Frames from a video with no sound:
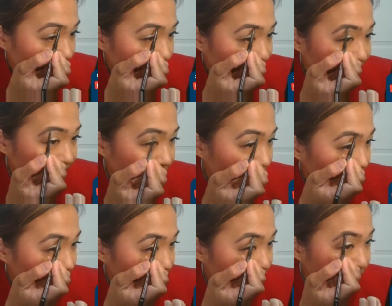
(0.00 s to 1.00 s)
All right,
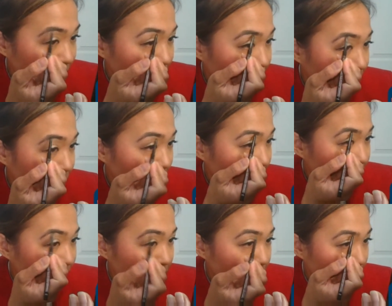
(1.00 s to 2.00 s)
now the
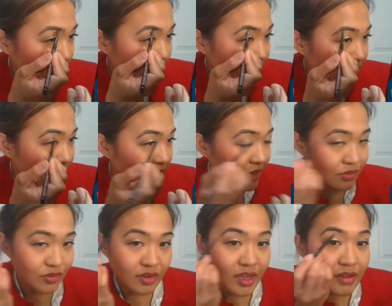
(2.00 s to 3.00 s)
bottom part, I
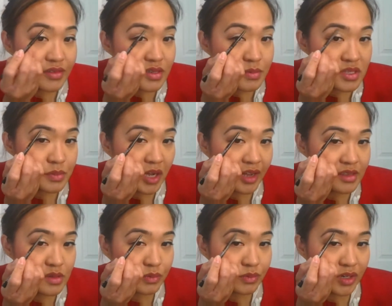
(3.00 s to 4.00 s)
do have some
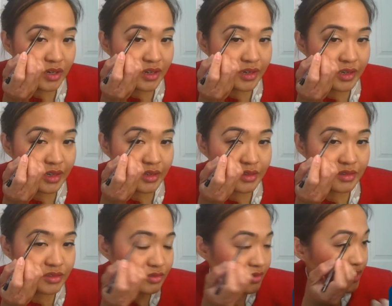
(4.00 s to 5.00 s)
spots where
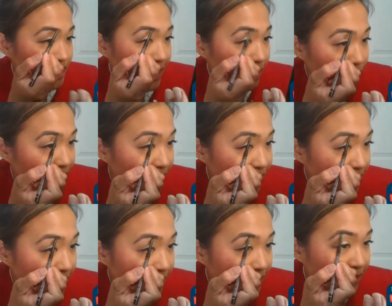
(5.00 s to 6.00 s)
I don't have
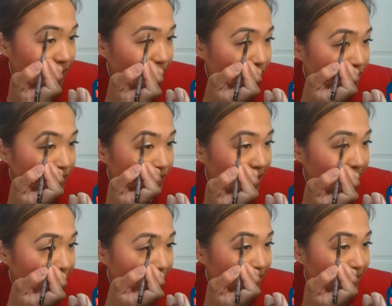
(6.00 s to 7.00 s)
any hair that grows in
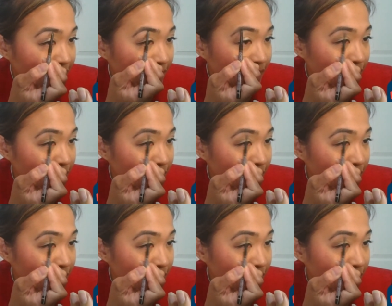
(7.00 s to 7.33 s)
that area.